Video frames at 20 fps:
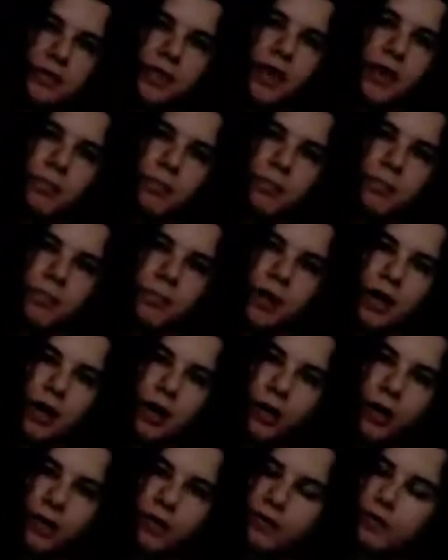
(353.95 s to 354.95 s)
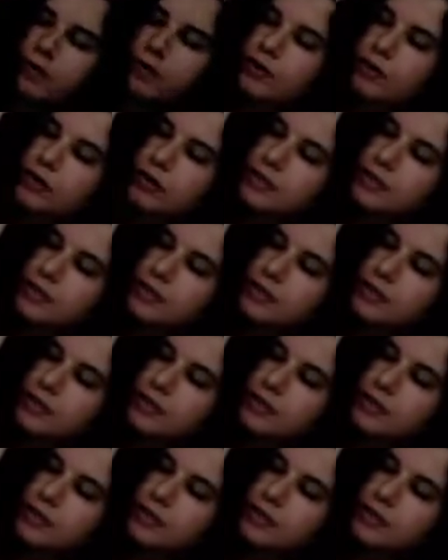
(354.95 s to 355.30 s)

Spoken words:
dhamma over